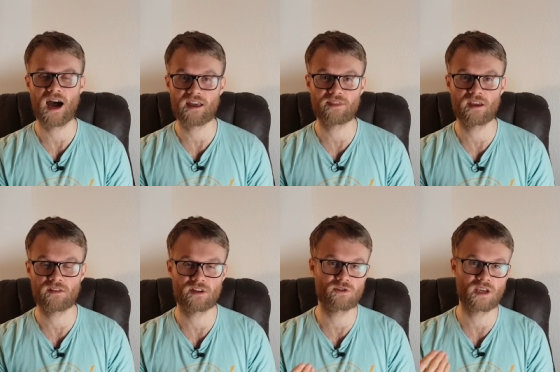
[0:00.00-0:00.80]
I think
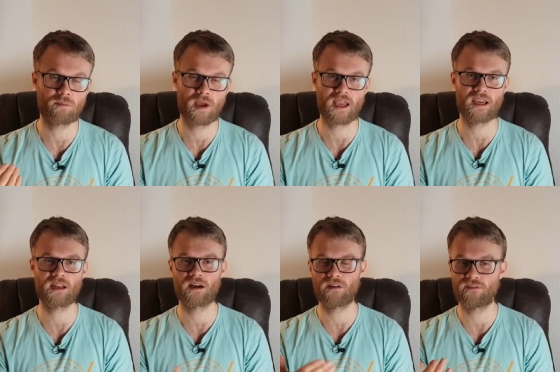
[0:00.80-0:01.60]
that you get paid
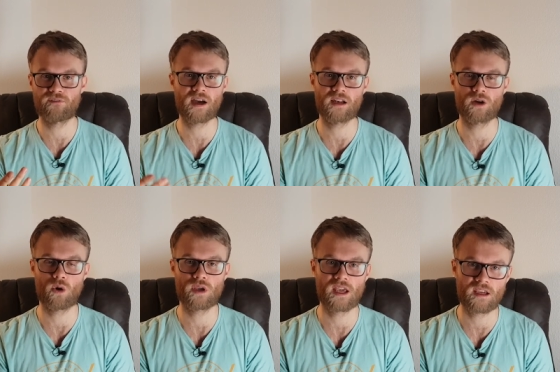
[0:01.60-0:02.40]
a fairly
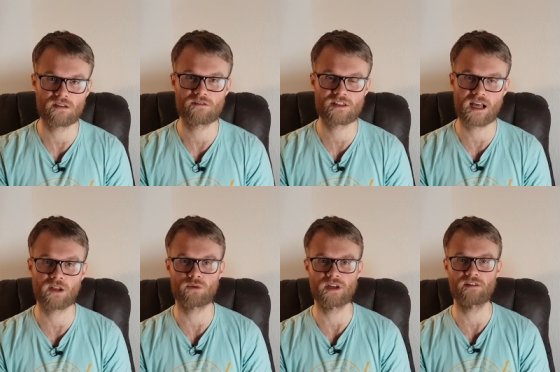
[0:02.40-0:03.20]
okay
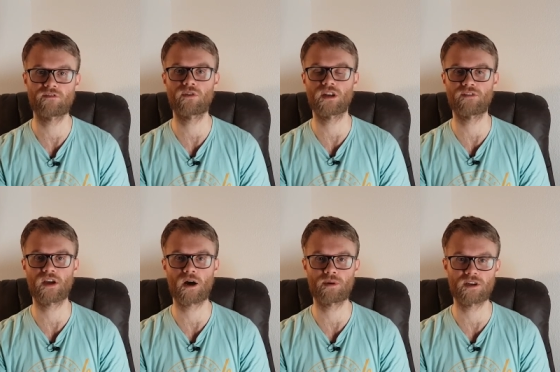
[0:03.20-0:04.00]
salary for
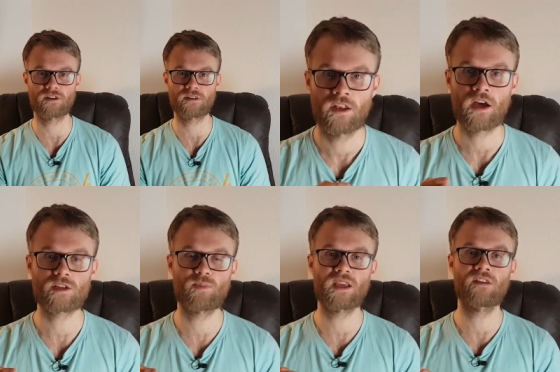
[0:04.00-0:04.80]
living up here. Not
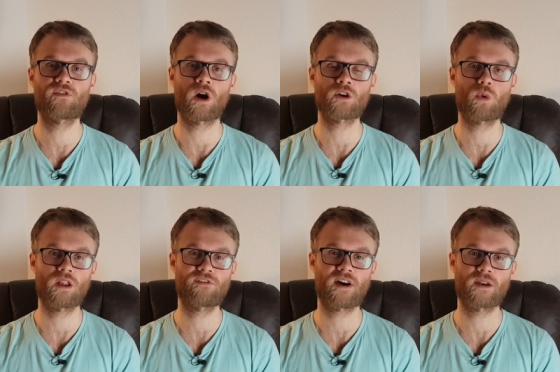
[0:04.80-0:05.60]
speaking for
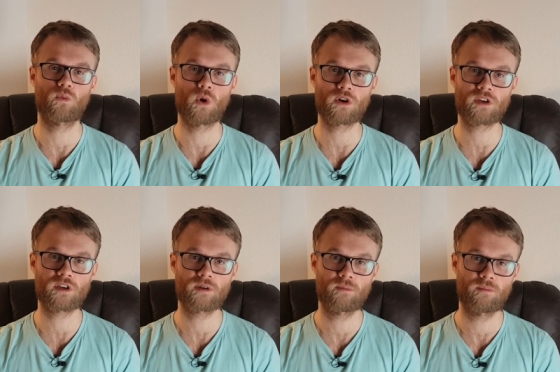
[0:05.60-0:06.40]
unqualified work,
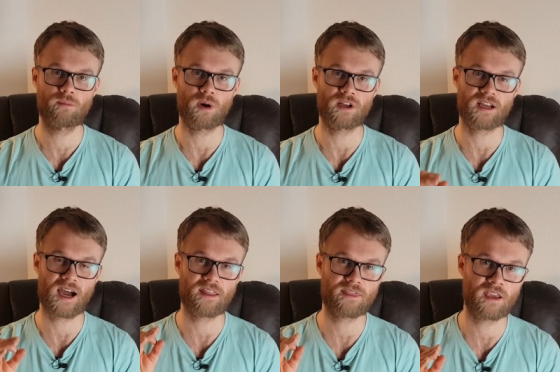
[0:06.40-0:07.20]
but
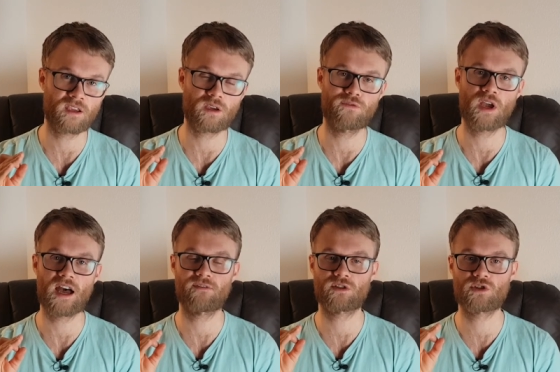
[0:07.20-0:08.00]
I think if you
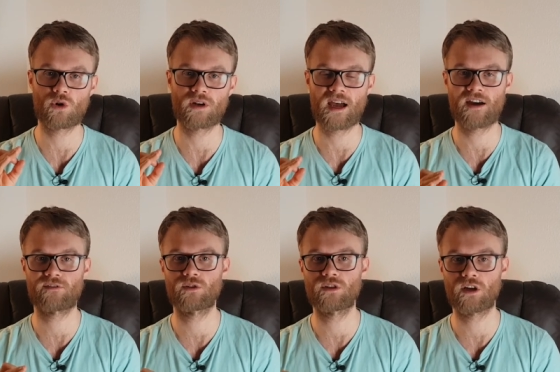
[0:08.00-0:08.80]
have a sought
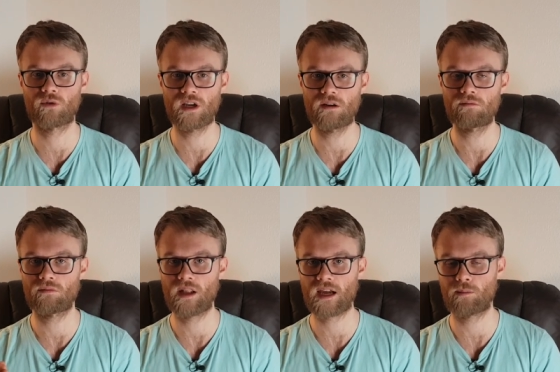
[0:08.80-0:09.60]
after degree,
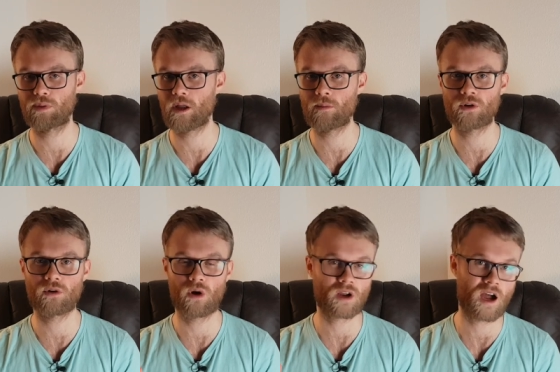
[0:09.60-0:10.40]
like a plumber
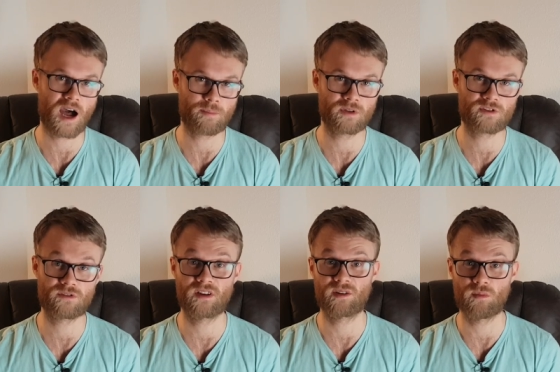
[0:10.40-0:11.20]
or a
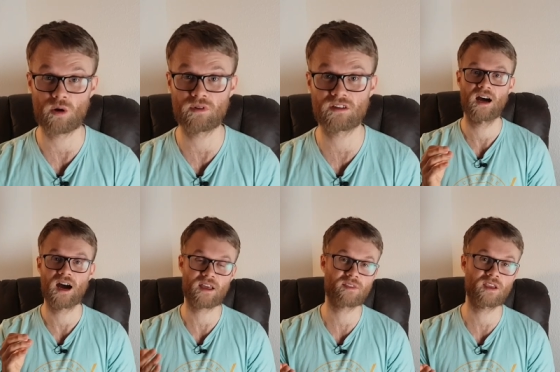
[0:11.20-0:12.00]
carpenter at the moment,
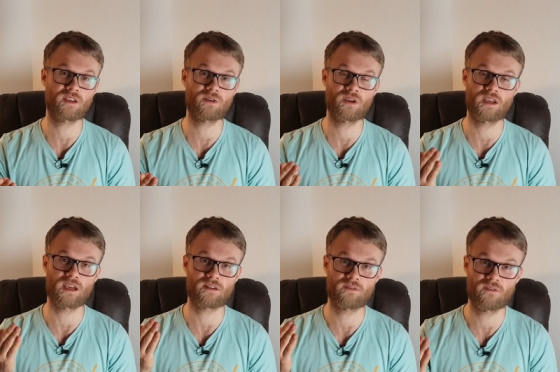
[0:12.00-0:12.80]
I think you
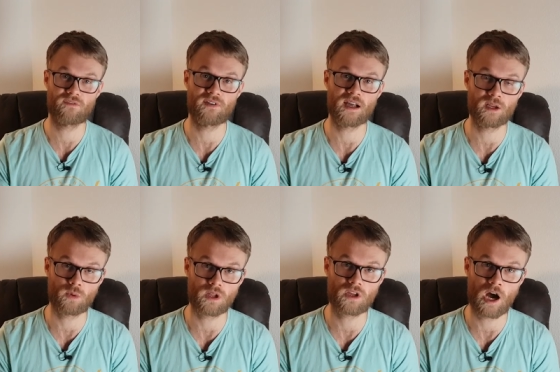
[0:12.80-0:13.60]
get fairly
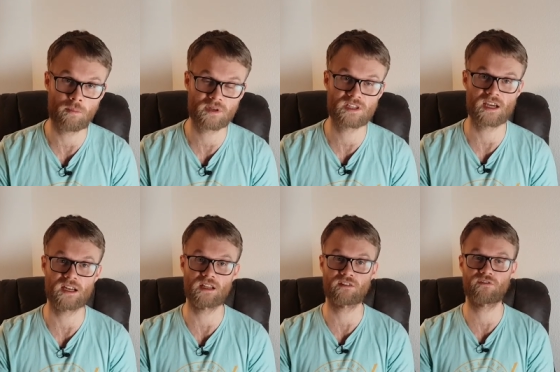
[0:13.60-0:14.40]
well
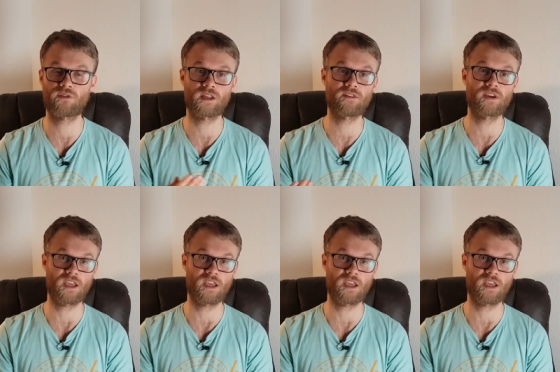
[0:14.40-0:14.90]
compensated for living